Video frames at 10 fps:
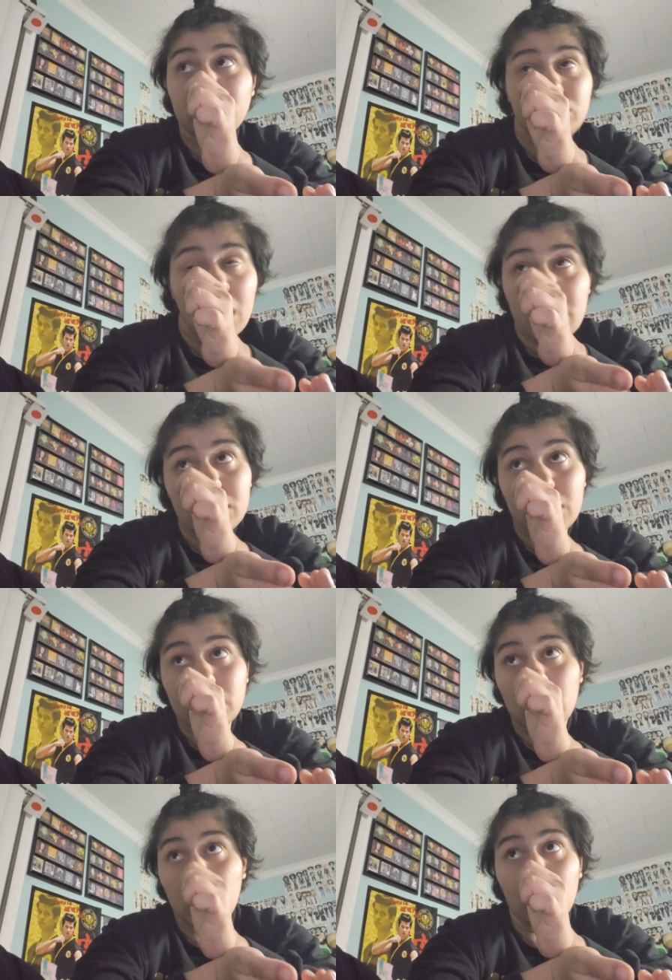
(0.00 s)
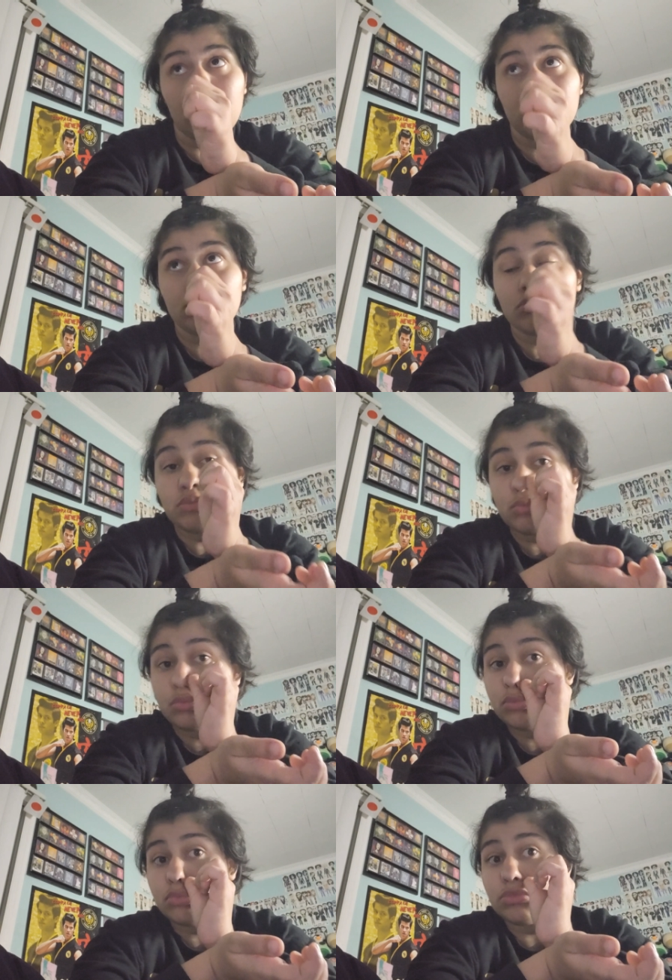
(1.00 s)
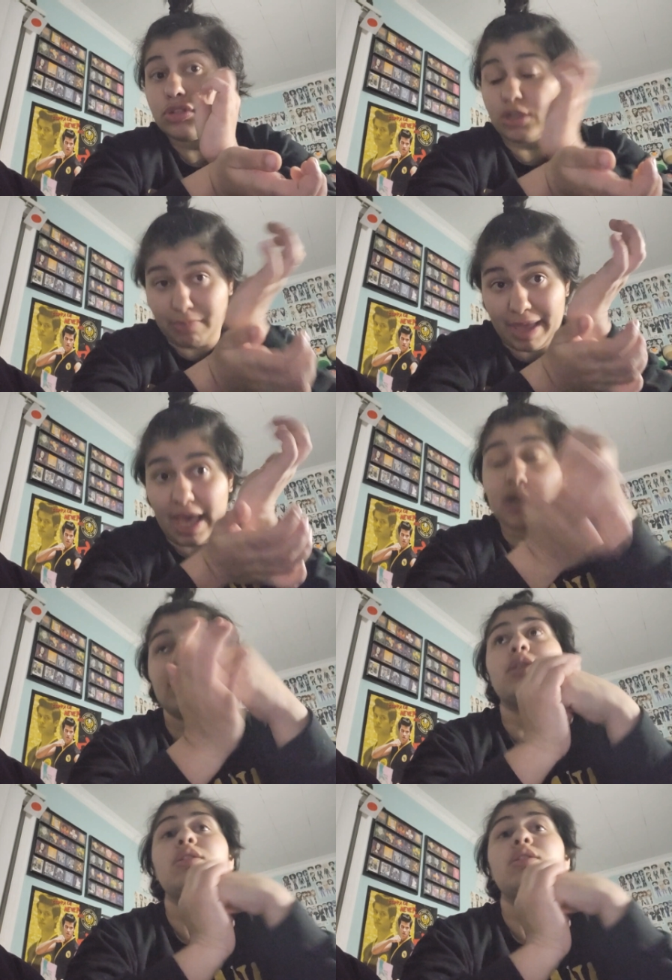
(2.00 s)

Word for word: Technically too, because I'm back.